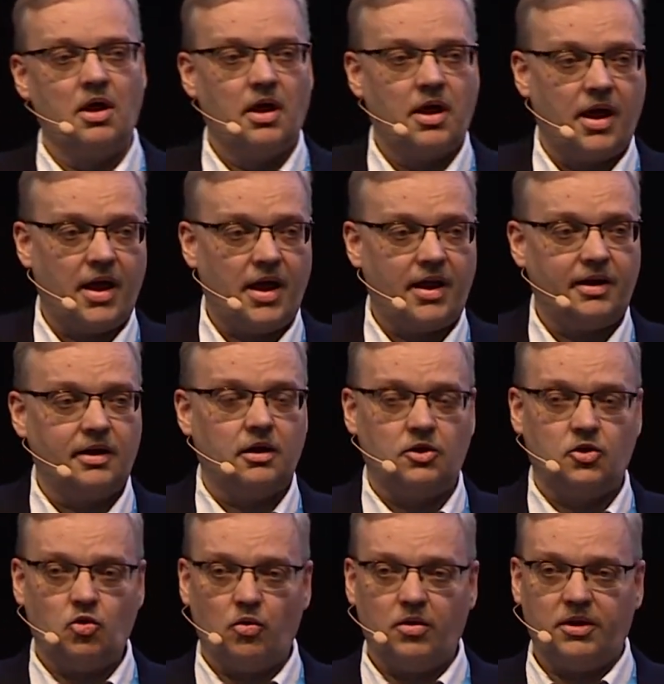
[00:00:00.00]
and
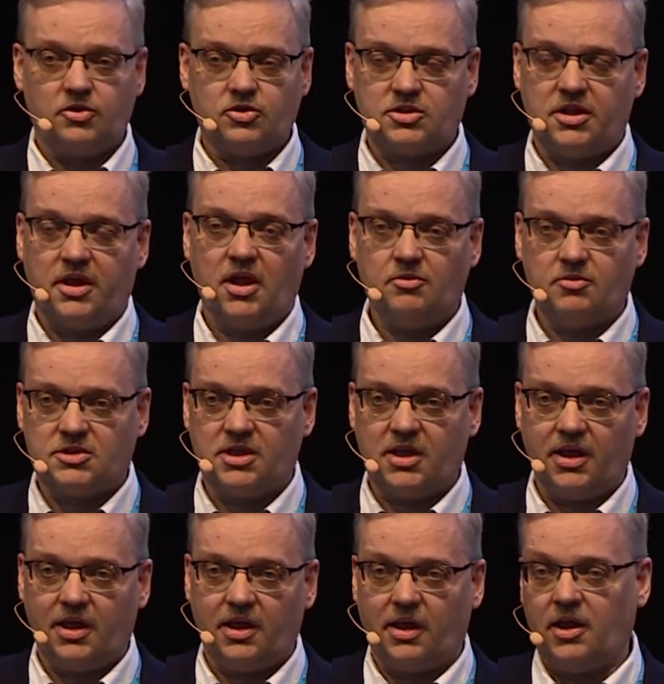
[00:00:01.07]
doing the same
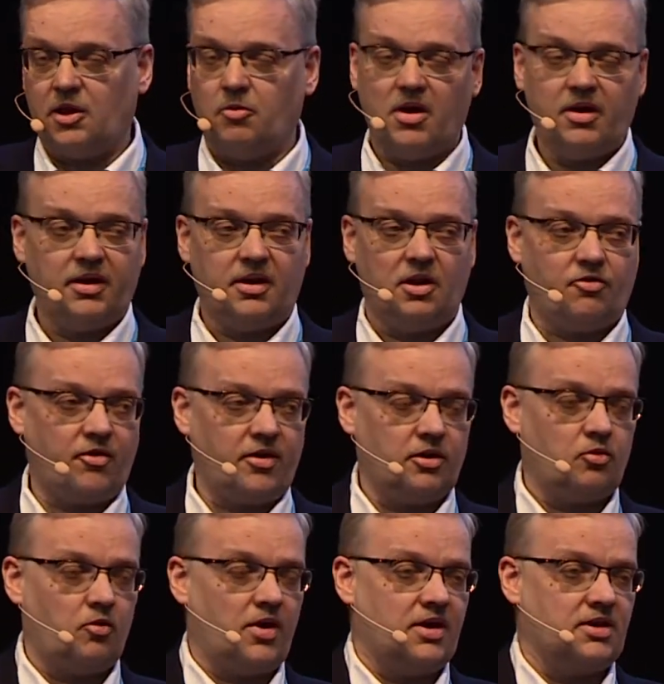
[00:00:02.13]
thing in many different
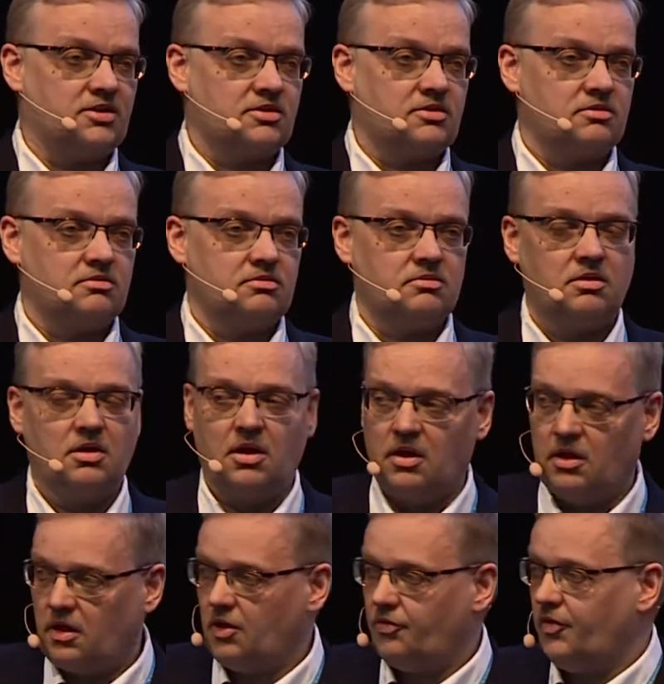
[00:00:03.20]
ways.
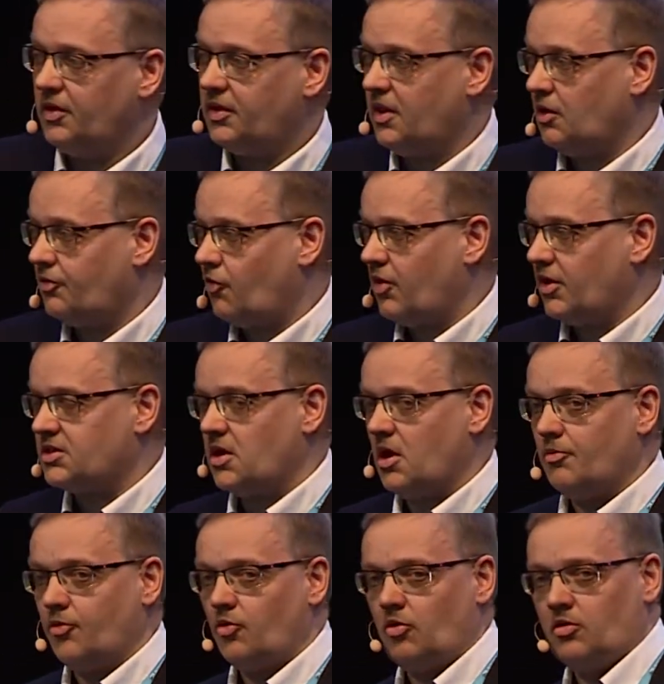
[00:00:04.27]
If you think, for
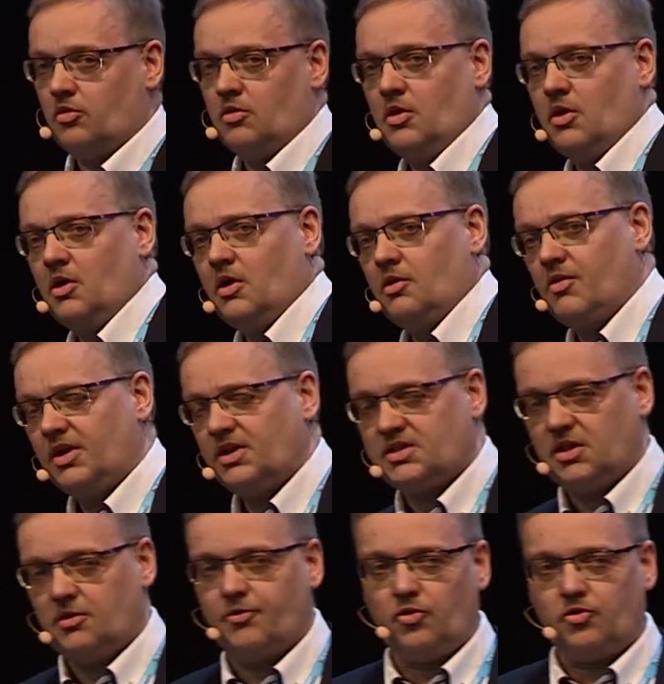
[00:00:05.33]
example, very
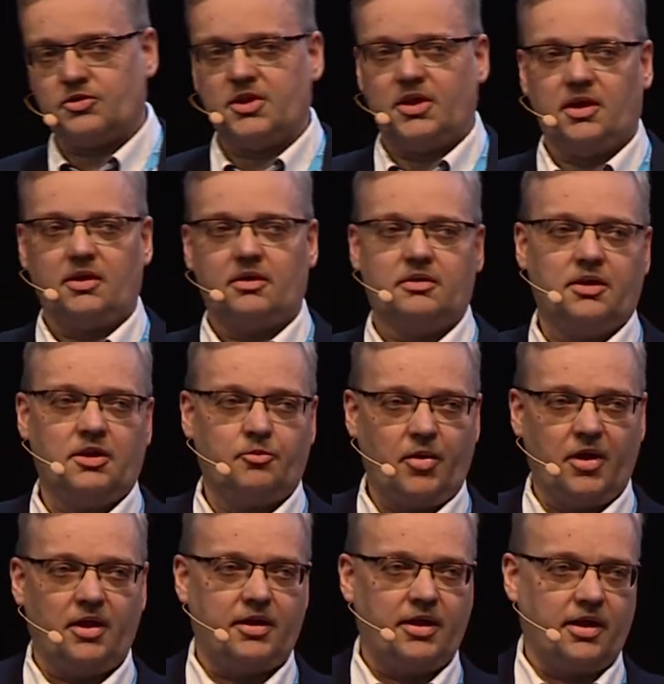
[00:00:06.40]
simple thing in
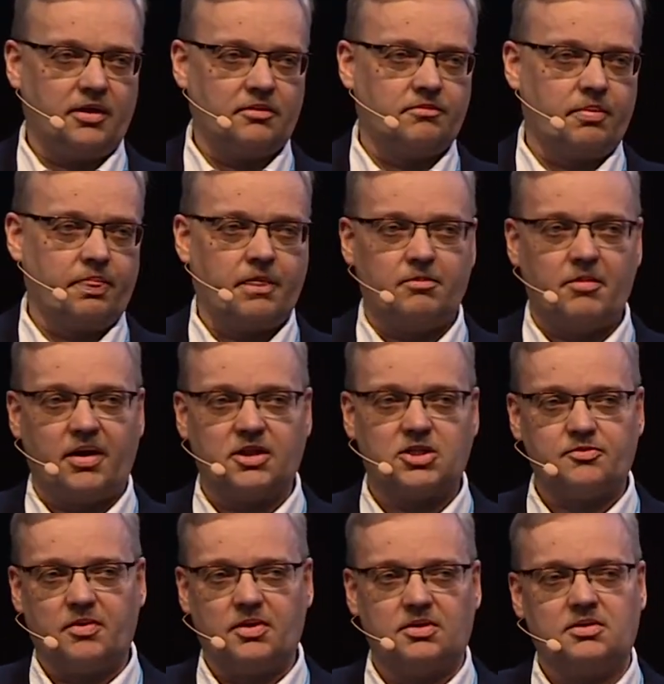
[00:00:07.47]
building
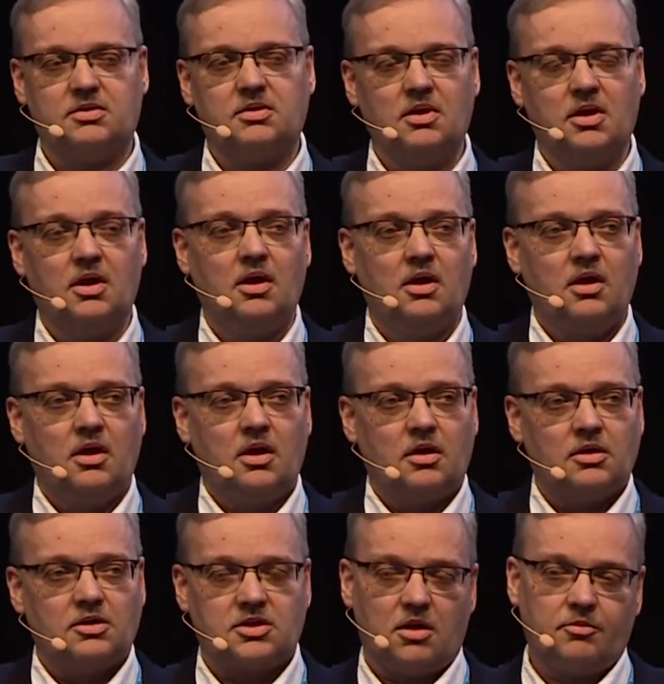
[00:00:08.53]
management.
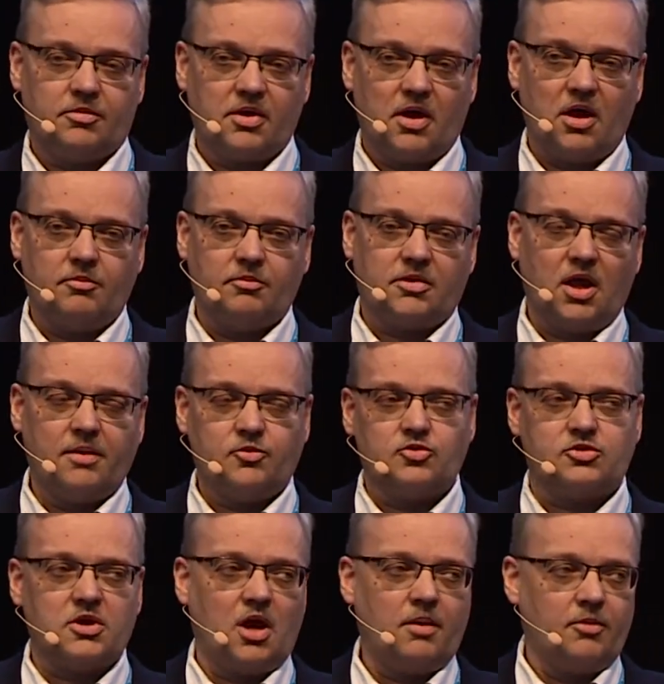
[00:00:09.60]
Time to
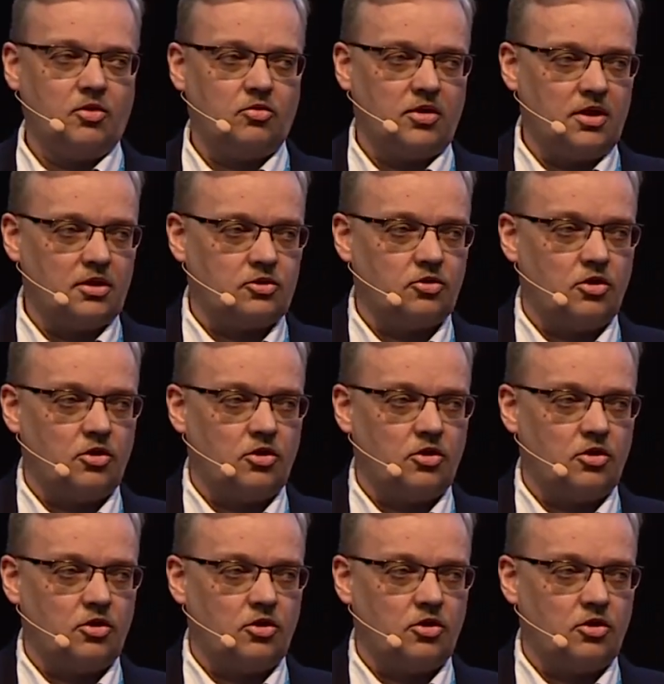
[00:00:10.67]
time, you need to